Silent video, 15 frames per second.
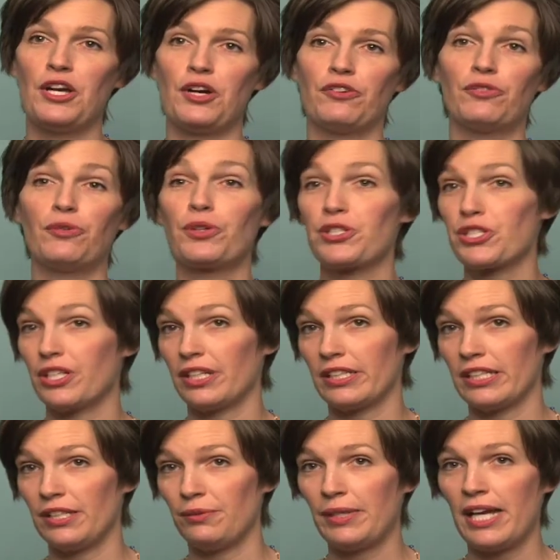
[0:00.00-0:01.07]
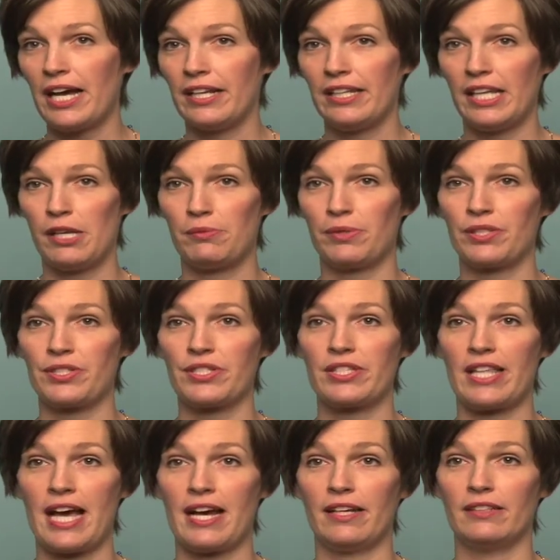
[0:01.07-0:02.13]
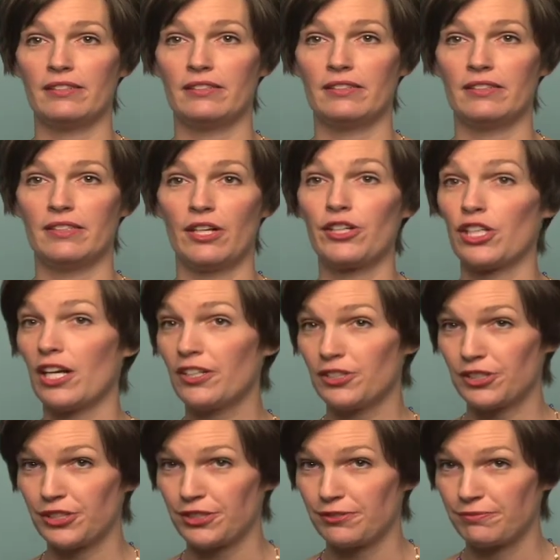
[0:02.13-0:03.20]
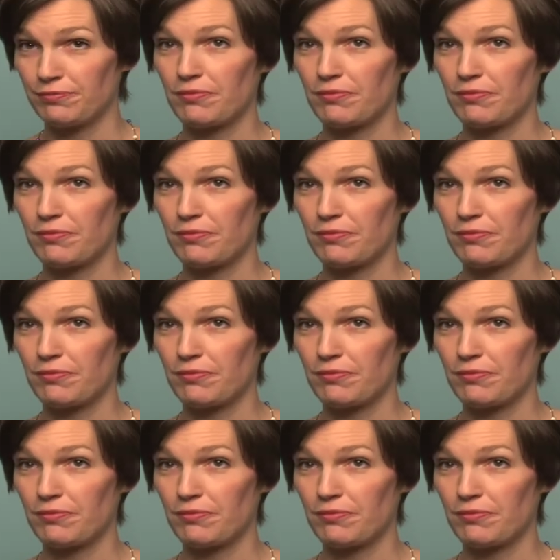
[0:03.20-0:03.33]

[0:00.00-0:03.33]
Fortunately, we had neighbors that are doctors.